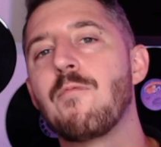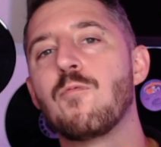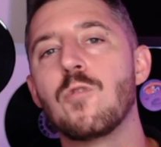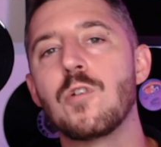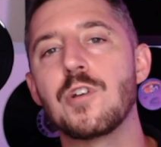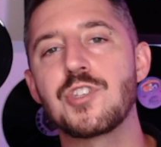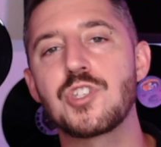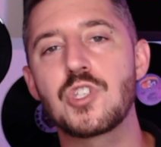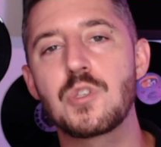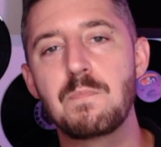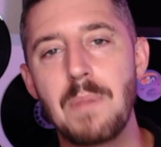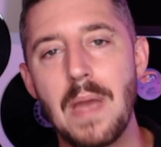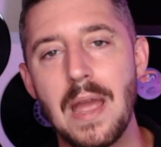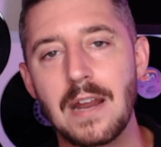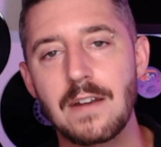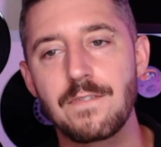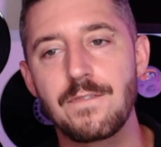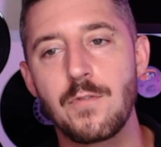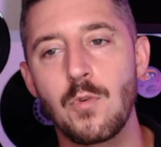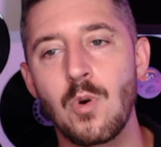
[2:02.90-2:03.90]

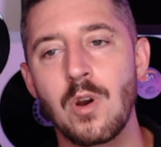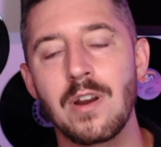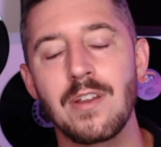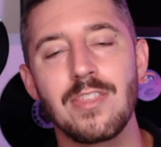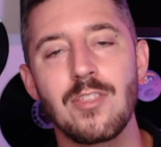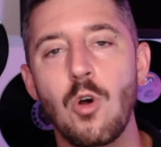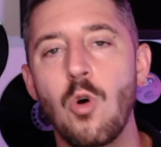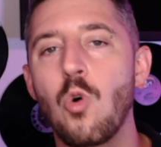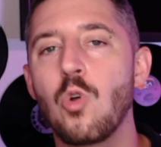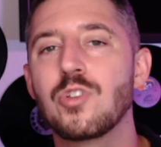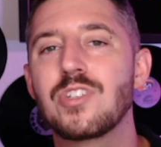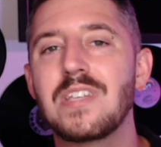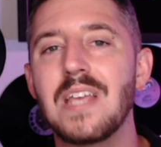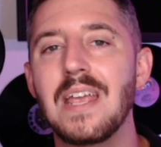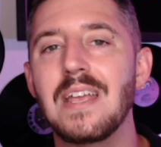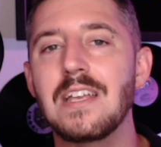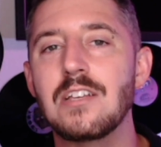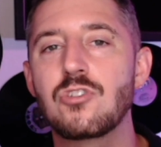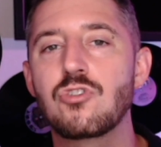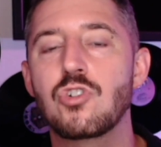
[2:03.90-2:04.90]
respect for. The old
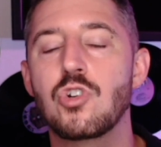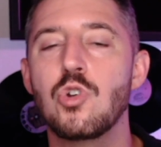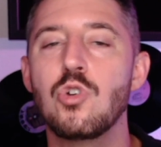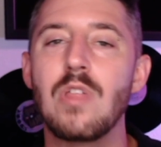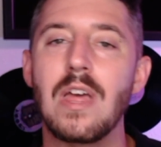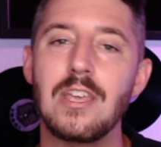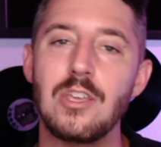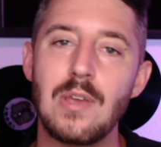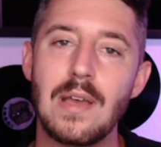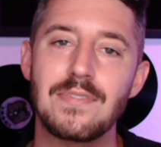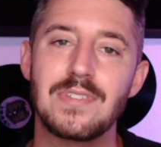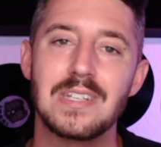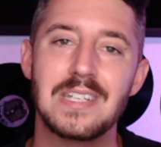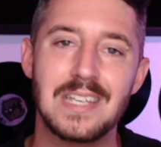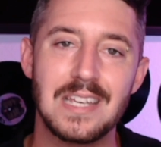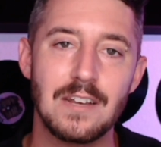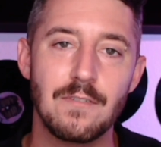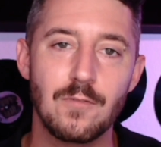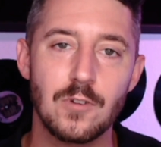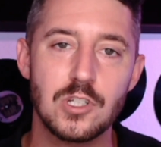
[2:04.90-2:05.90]
saying is true that you have to
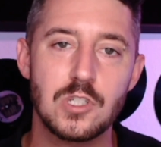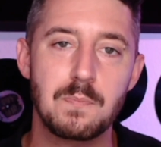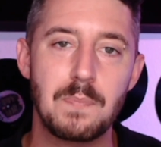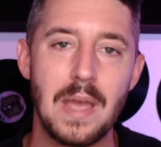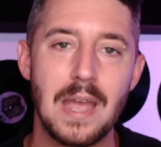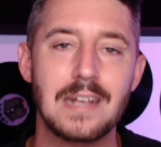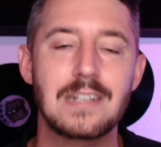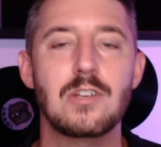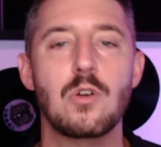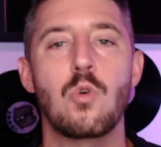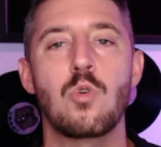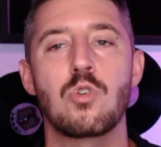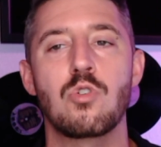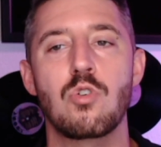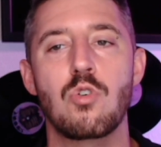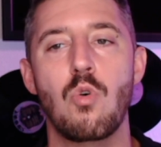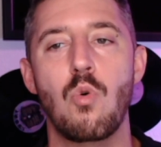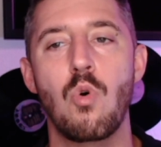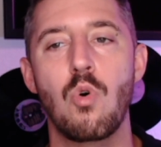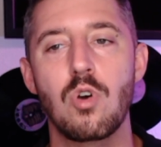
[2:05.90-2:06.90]
give respect
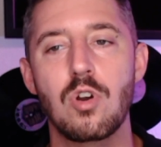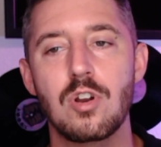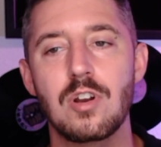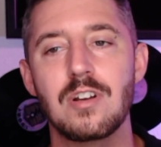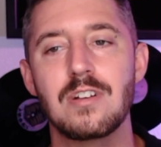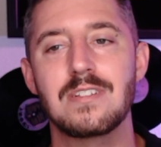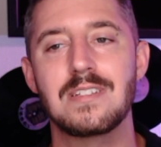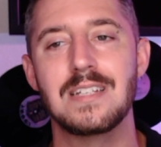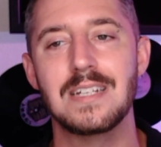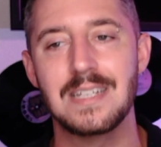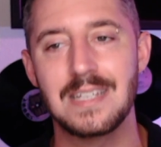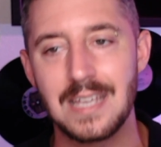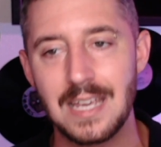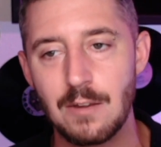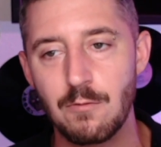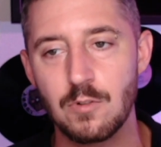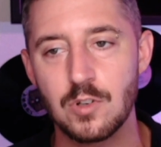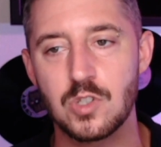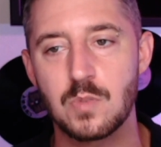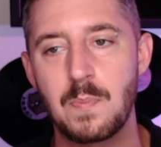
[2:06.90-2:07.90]
in order to
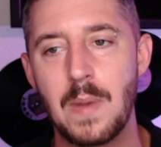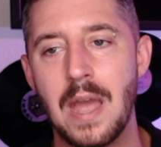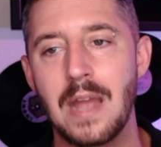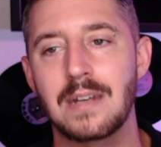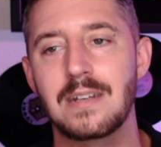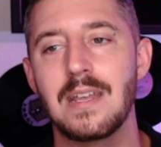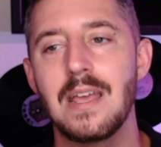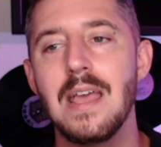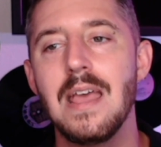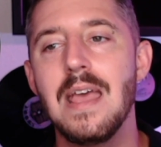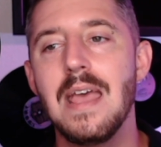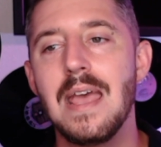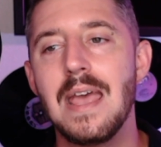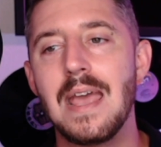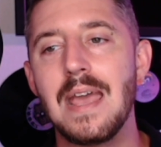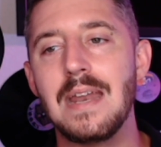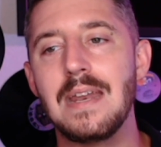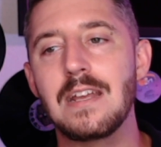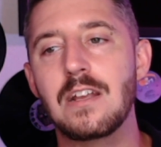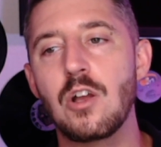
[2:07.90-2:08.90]
get respect.
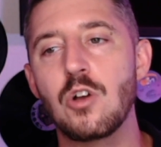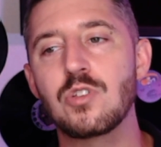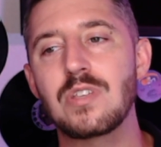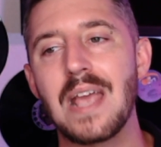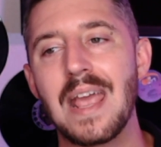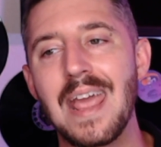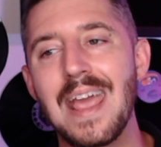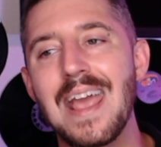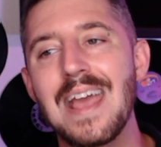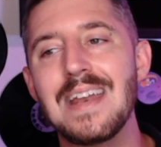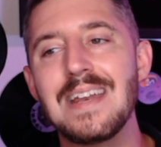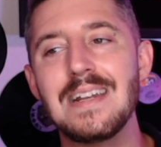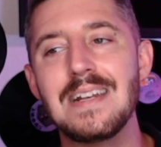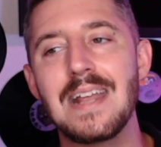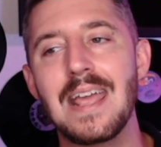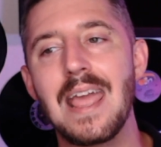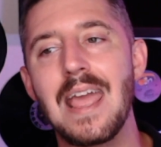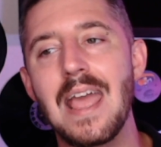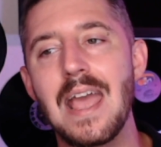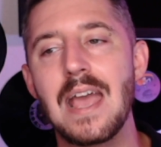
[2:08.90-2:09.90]
And it goes hand
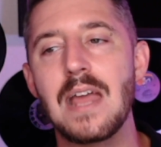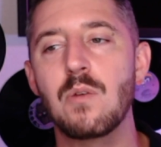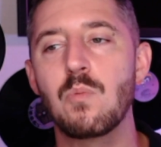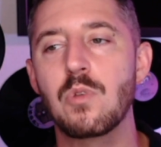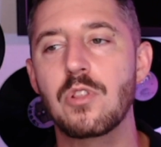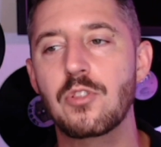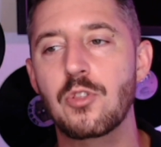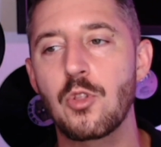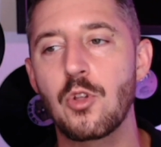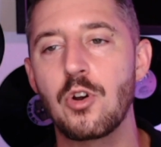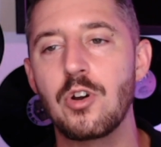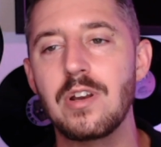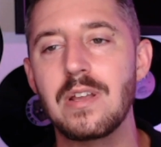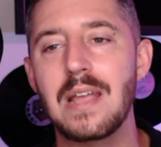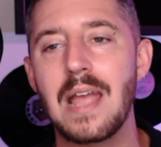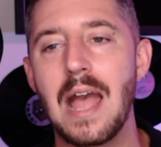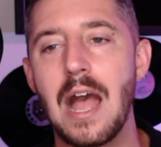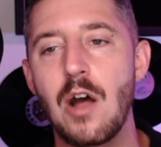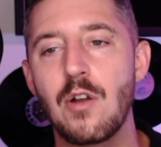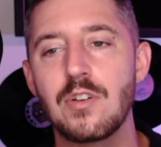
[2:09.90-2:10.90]
in hand with
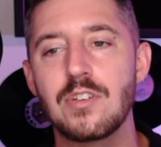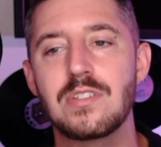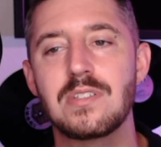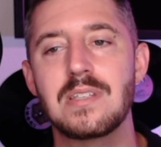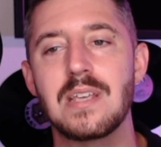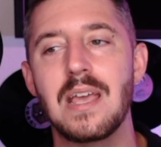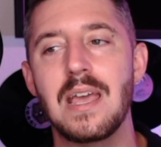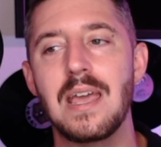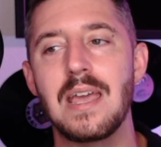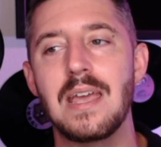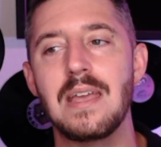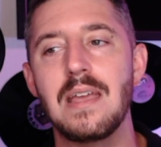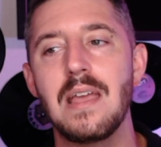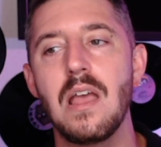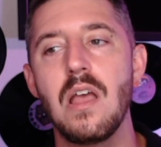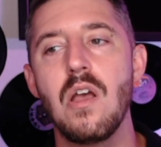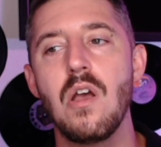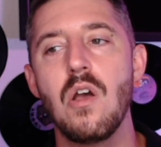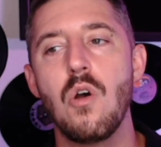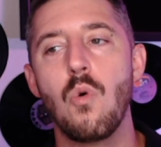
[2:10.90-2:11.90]
learning how to say
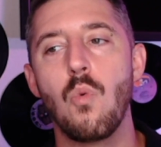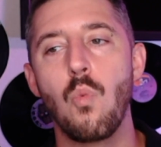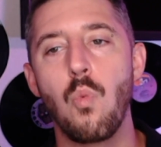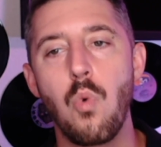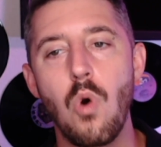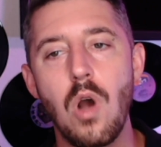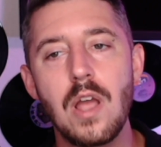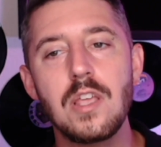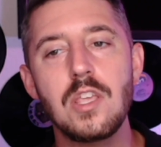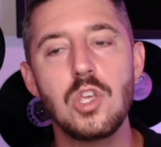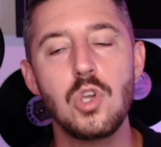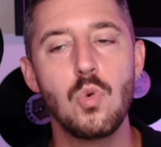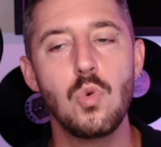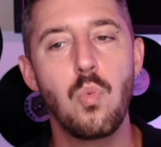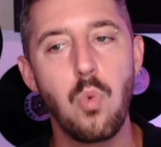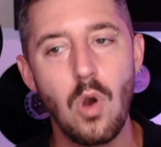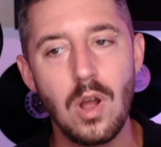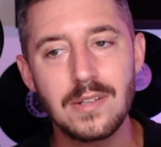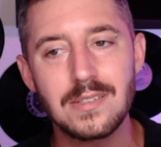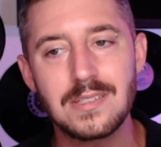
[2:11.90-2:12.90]
what you
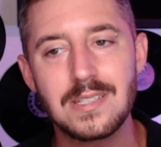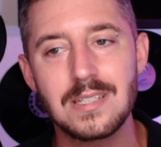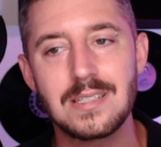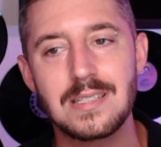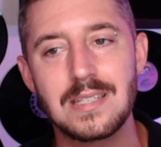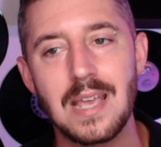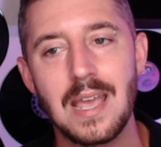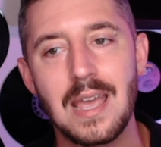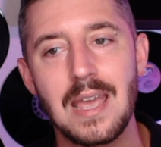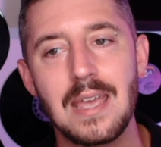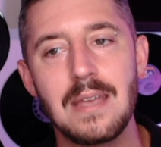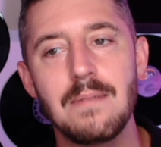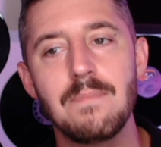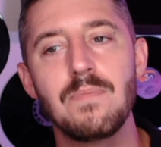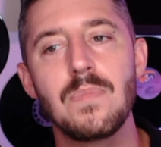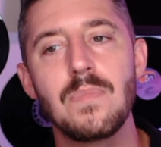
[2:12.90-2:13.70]
want to say